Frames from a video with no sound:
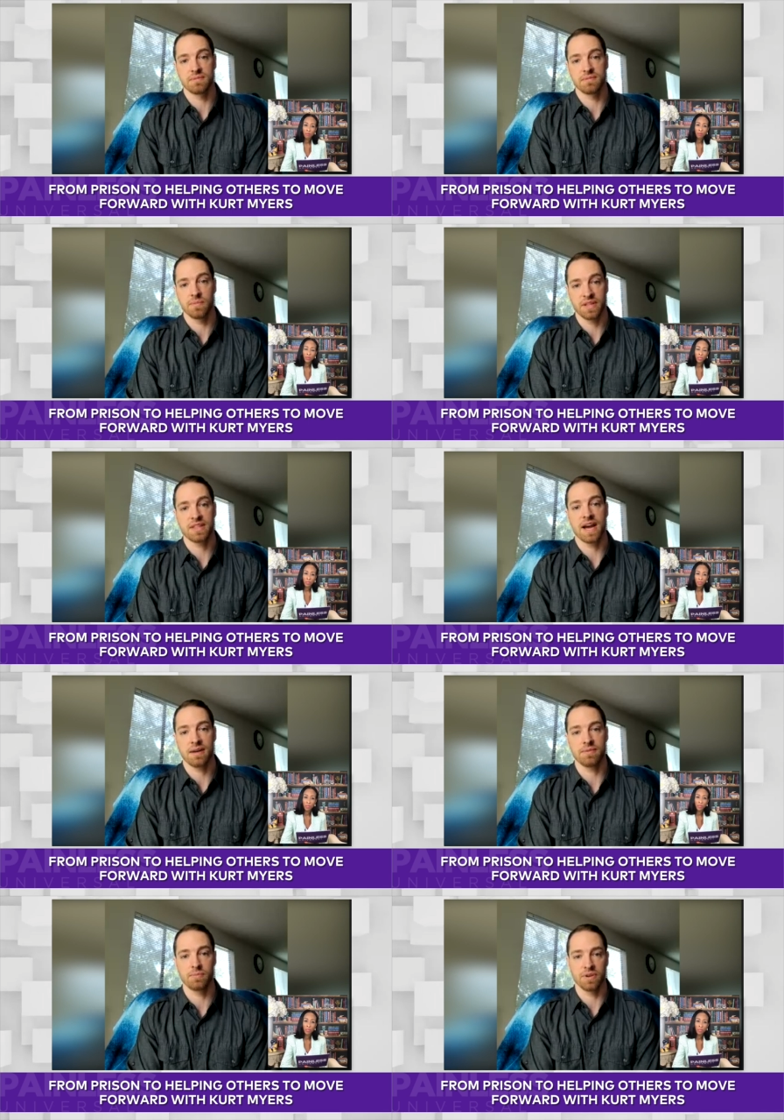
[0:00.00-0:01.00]
with that
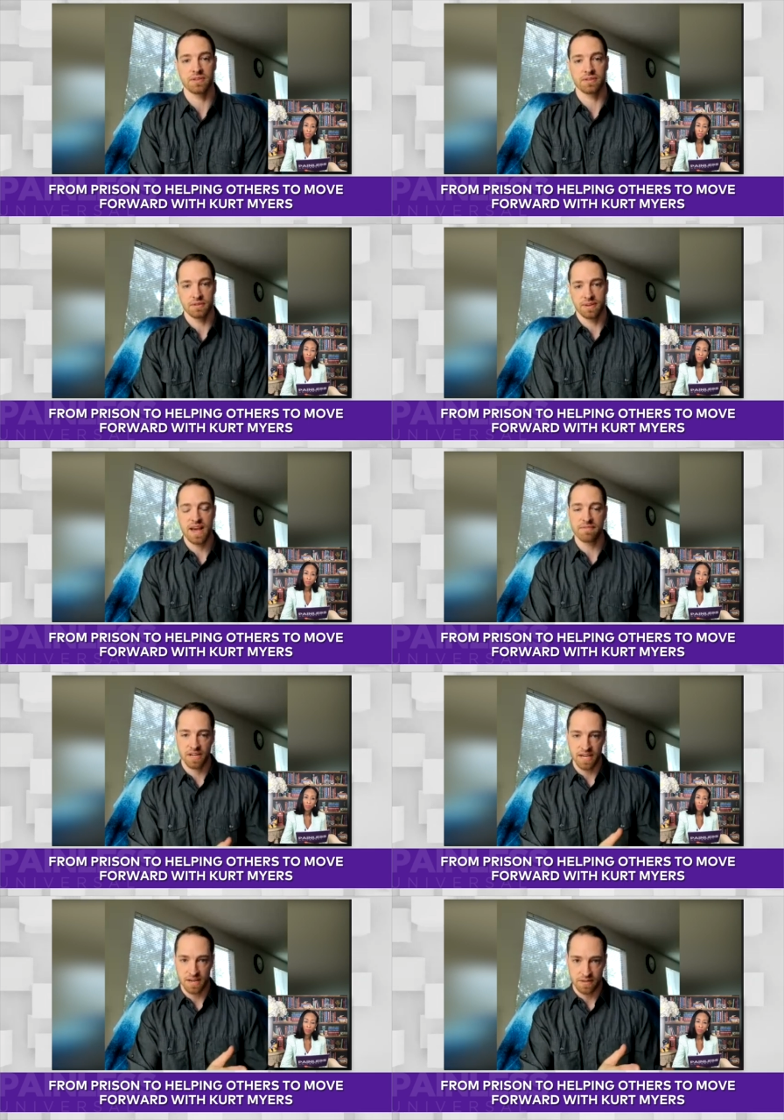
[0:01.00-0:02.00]
with
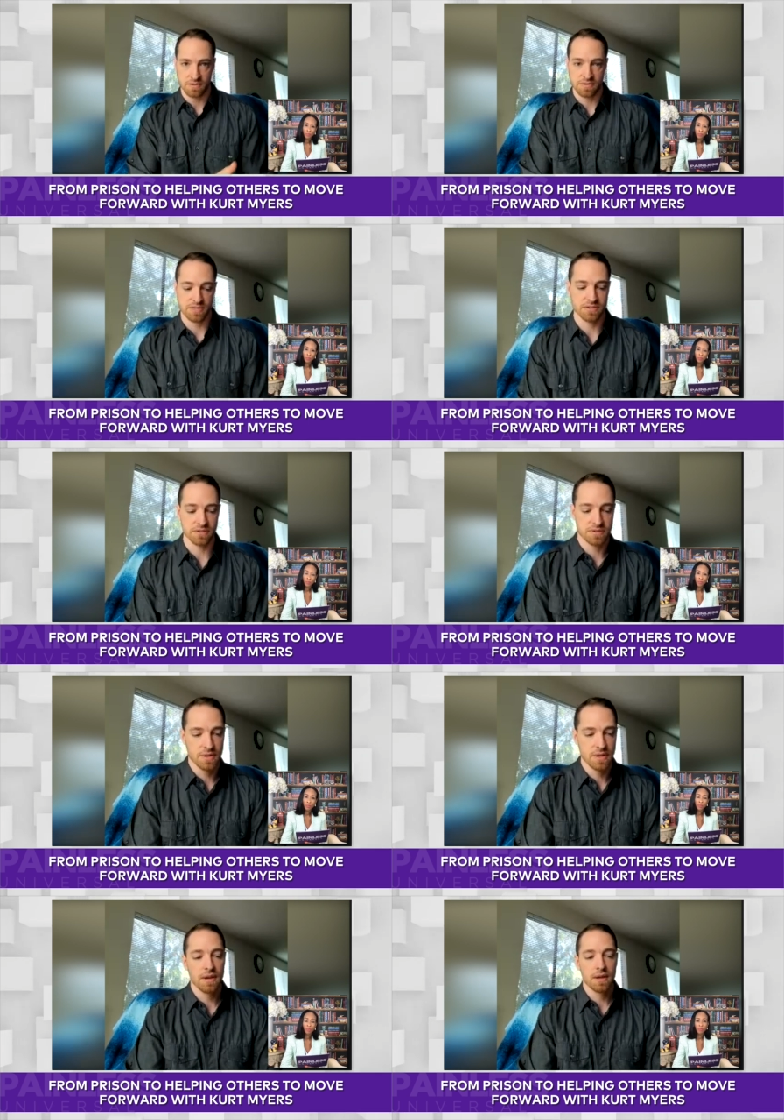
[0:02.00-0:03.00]
navigating those issues
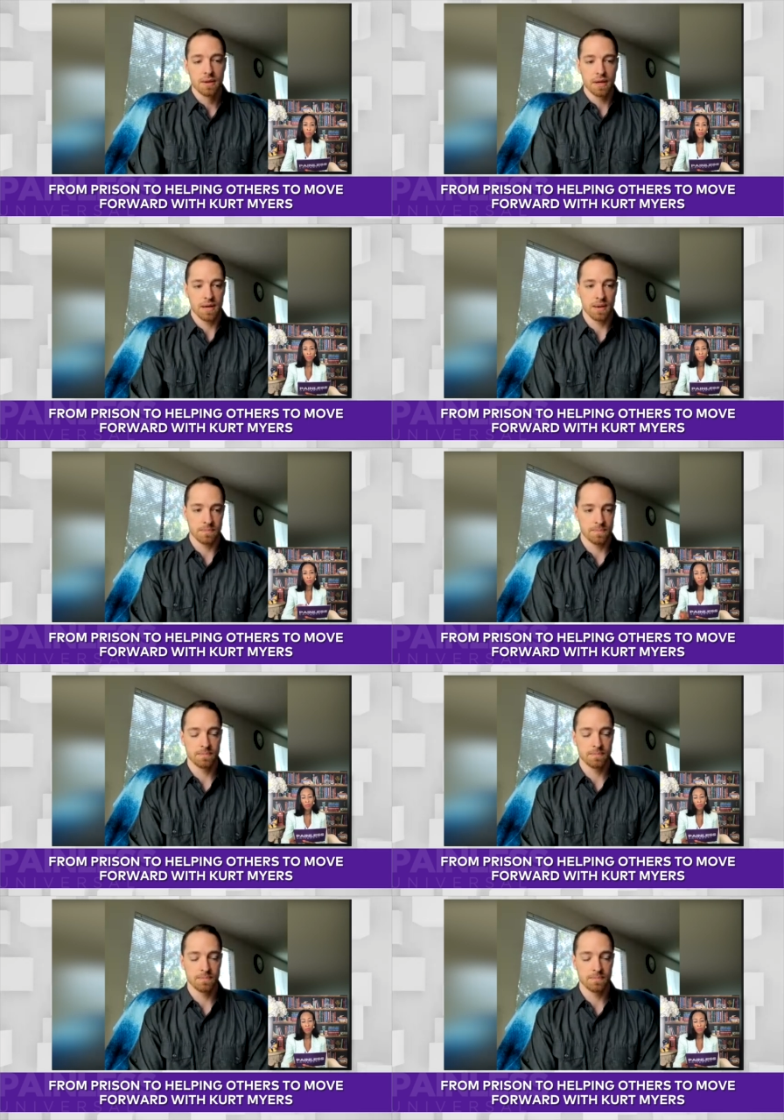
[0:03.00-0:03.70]
um,